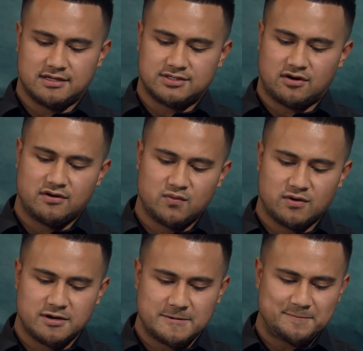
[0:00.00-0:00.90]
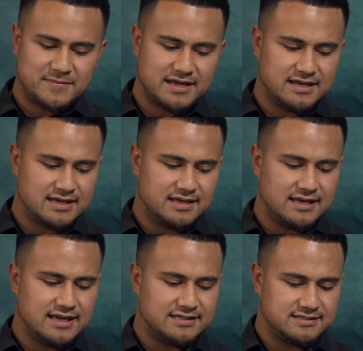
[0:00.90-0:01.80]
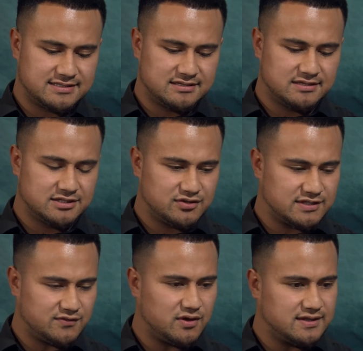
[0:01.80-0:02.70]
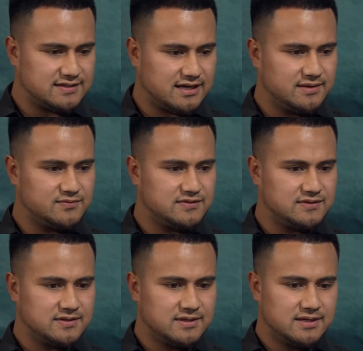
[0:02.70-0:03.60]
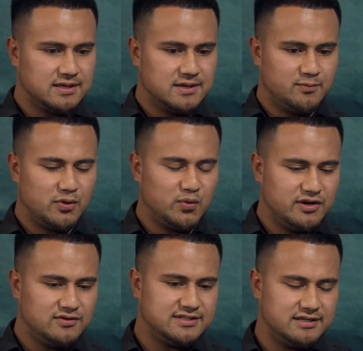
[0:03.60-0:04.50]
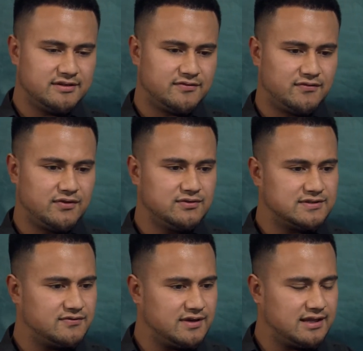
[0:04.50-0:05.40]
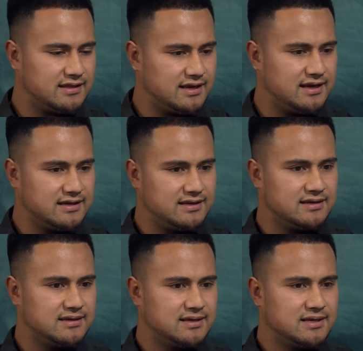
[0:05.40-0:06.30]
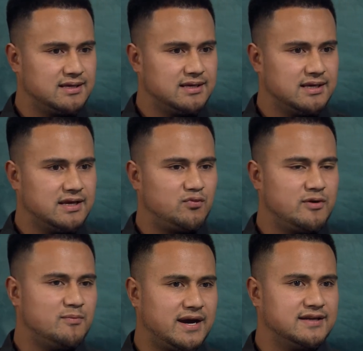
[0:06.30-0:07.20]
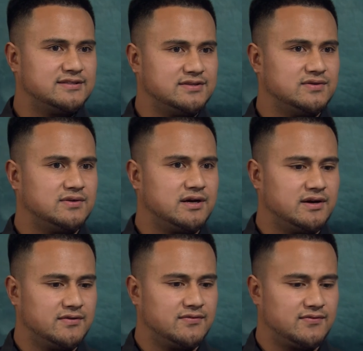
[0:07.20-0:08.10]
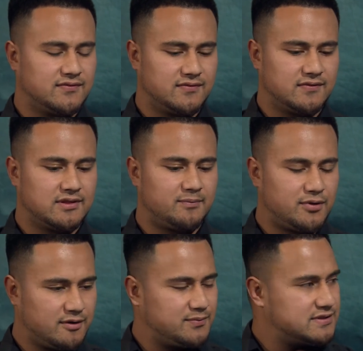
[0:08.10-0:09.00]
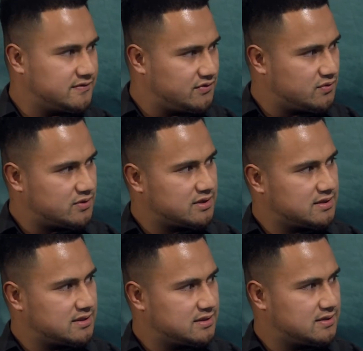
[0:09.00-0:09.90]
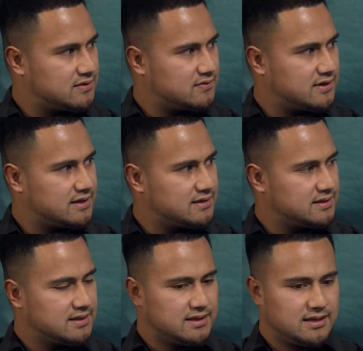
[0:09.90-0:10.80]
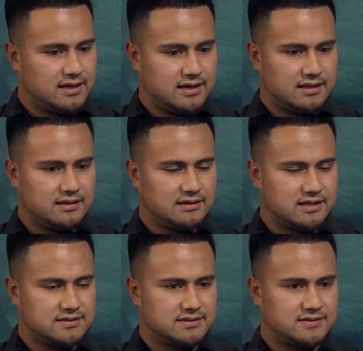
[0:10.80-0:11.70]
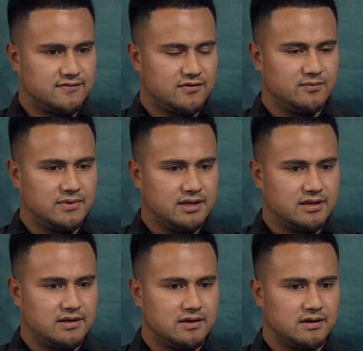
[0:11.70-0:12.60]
hard work, and it gets stressful at times, but when you see the fruits of it at the end, it reminds you of the purpose of your work, right? And I think that's, for me,